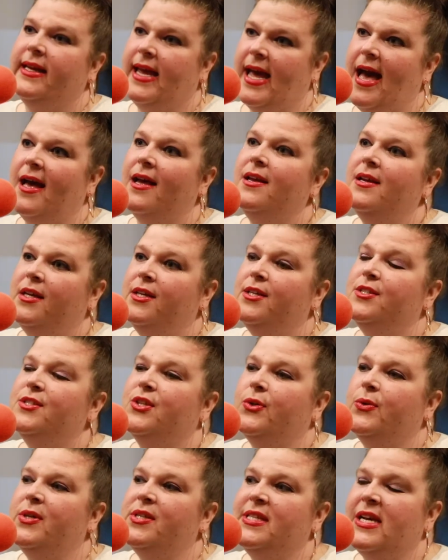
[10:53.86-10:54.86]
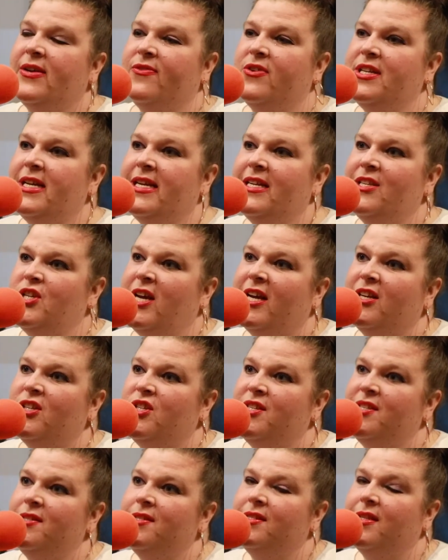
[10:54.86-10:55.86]
yeah. So it's everyday
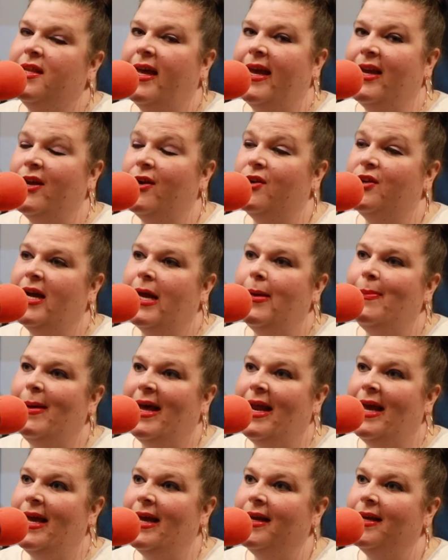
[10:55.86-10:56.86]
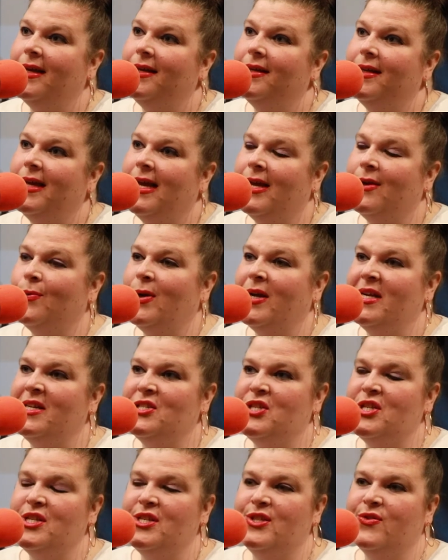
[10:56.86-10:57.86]
injections like you're diabetic. It
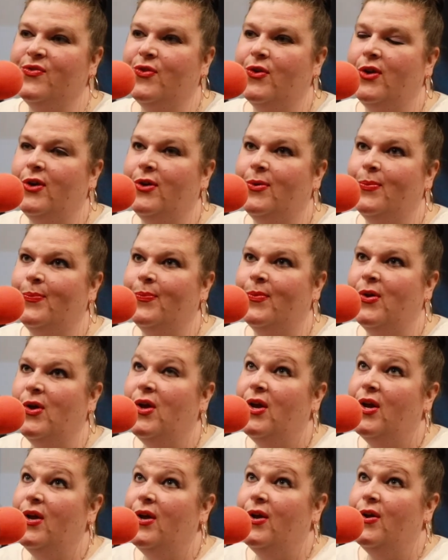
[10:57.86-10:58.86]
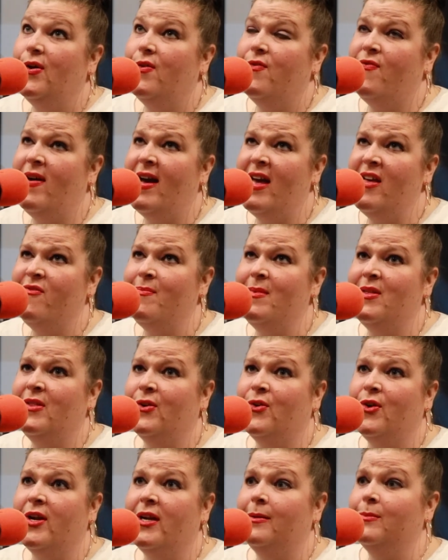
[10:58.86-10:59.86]
ranges from 5
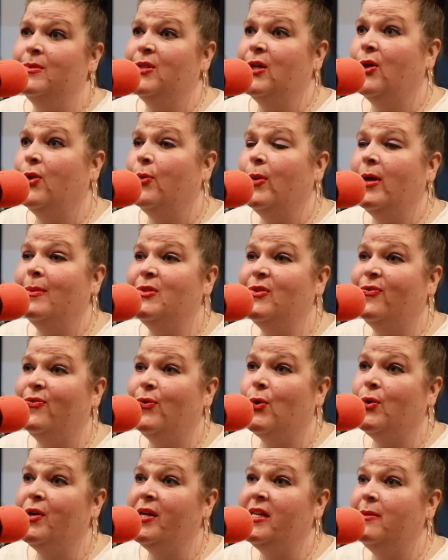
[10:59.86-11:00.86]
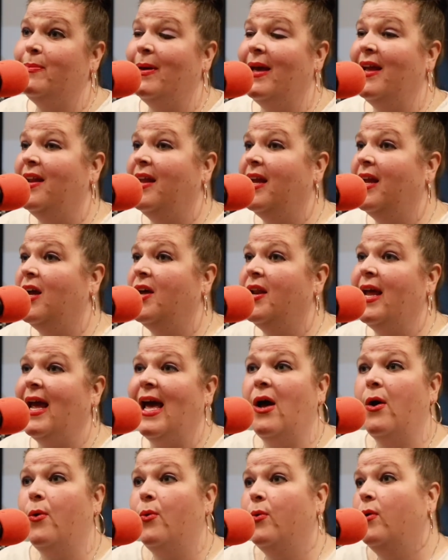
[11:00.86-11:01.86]
milligrams all the way up to 40, depending on
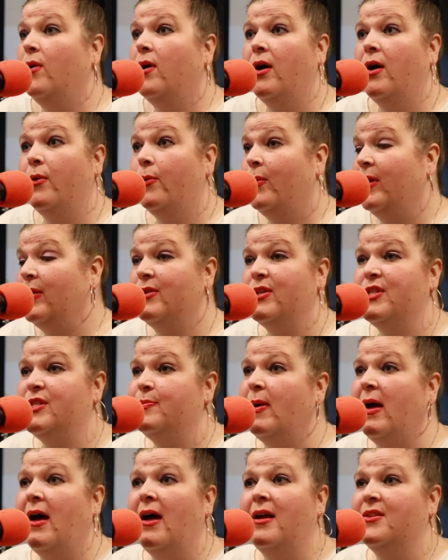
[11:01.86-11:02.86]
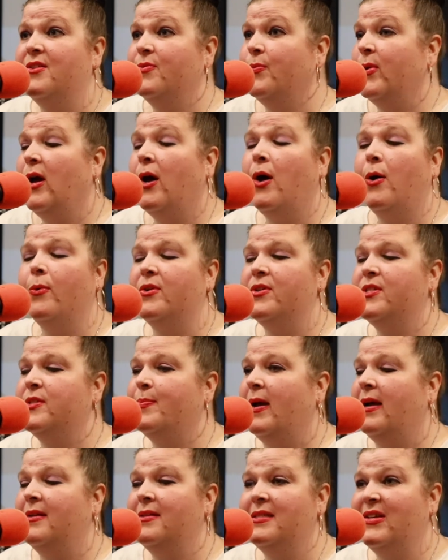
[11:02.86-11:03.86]
how we respond. We all
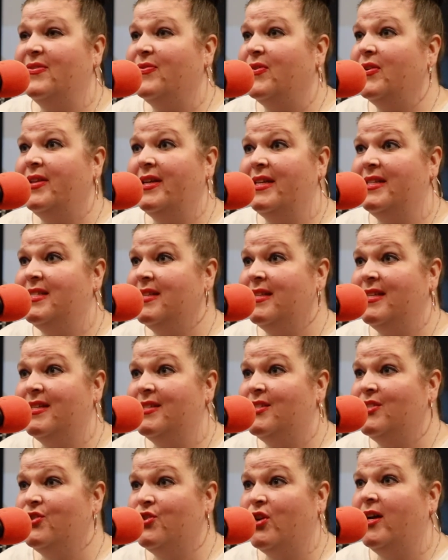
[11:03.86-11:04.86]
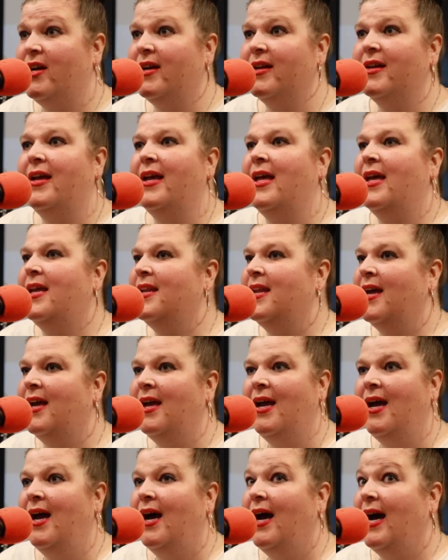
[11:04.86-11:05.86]
respond differently to this drug. And
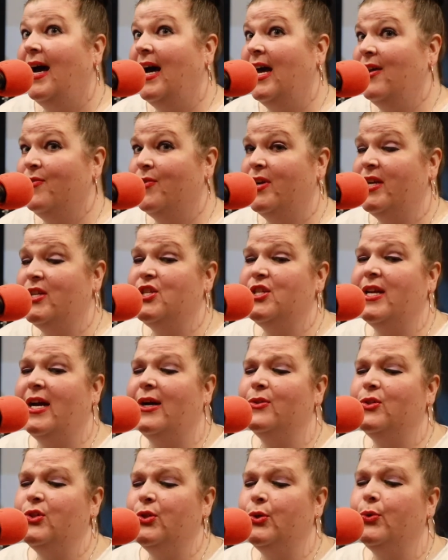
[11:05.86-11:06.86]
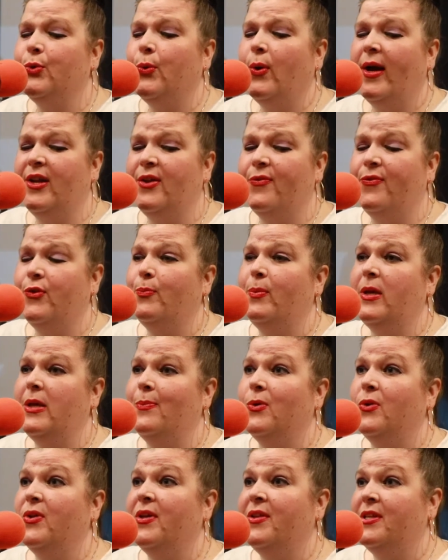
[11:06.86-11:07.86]
I've reached out to quite a few
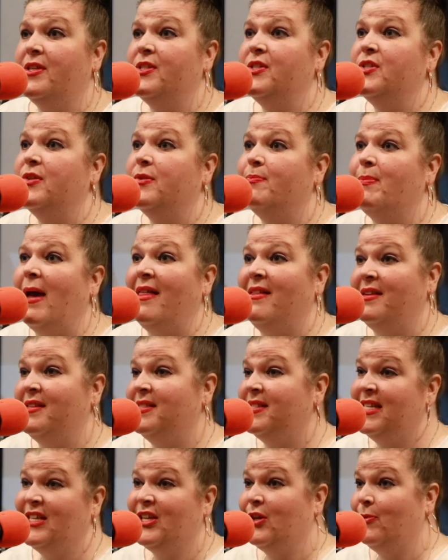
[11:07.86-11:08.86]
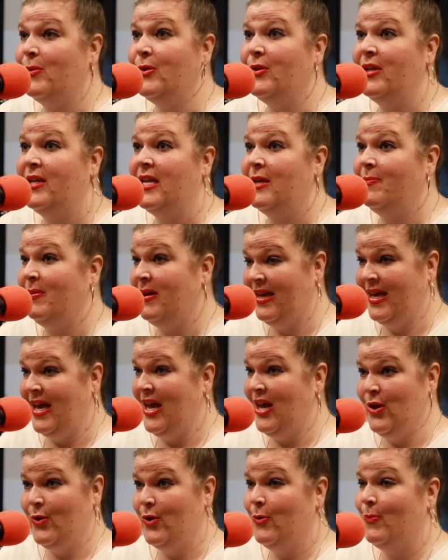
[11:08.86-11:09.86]
people in this Palynziq community,
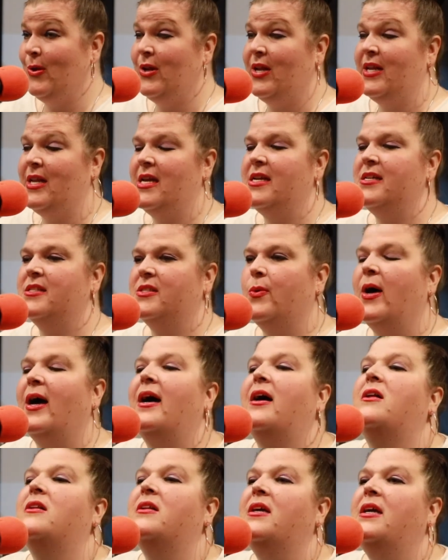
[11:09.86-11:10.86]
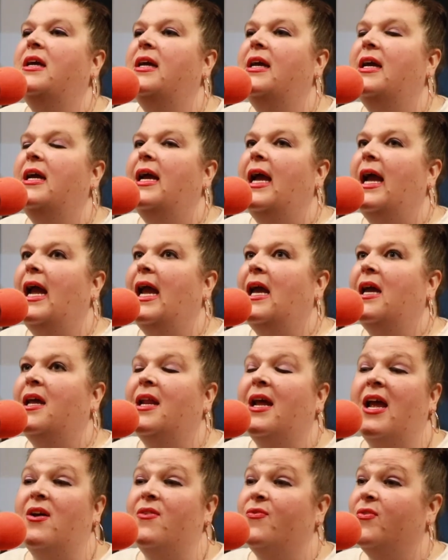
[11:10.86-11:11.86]
PKU community as well. And
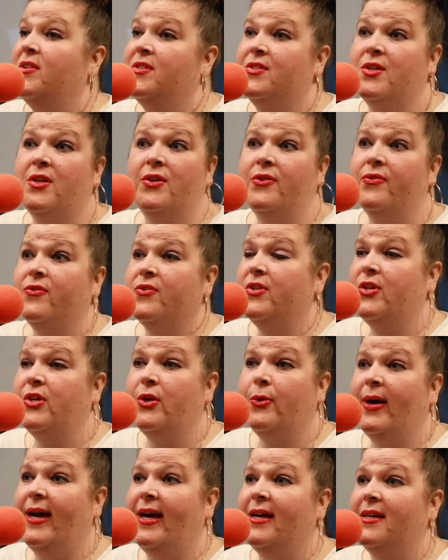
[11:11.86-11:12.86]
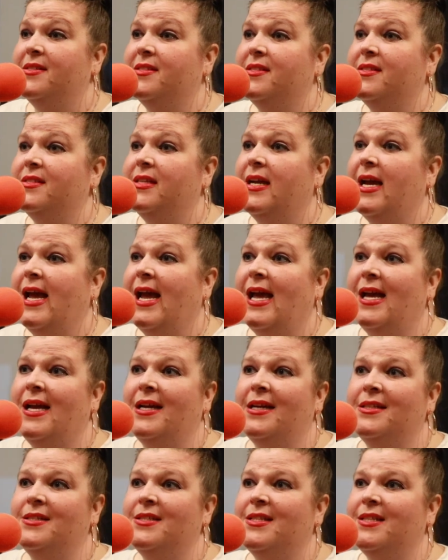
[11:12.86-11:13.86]
I have friends all over the US,
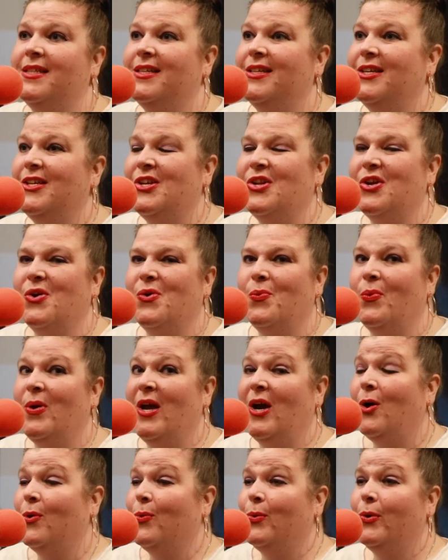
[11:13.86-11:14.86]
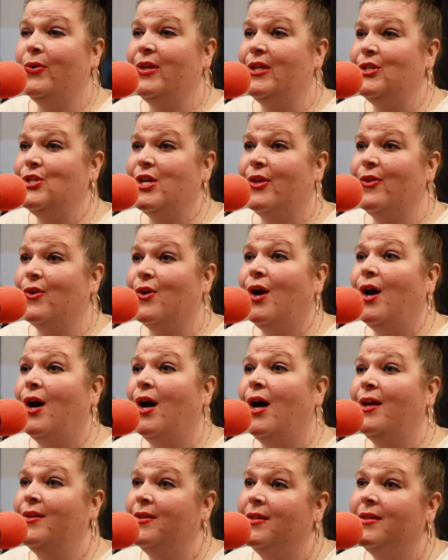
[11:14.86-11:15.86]
and, we all root each other
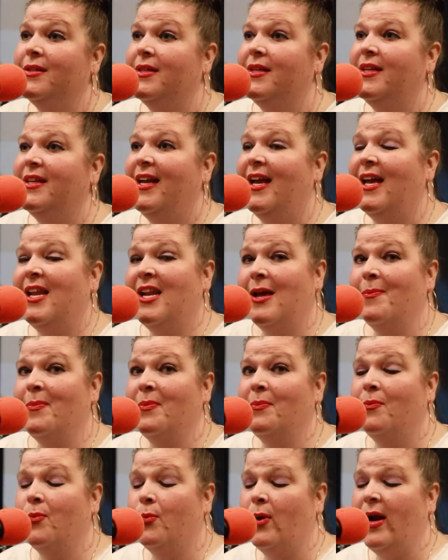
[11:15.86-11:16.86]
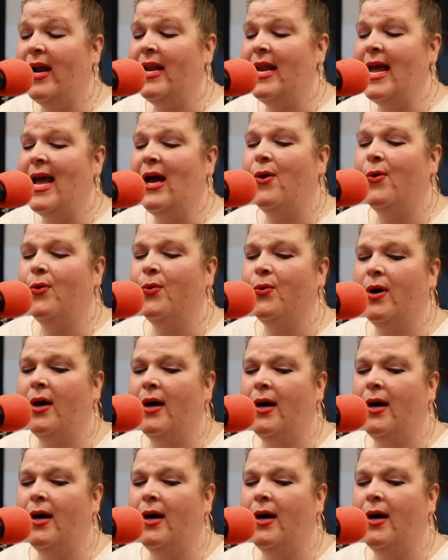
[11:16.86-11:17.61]
on. And I'm right now,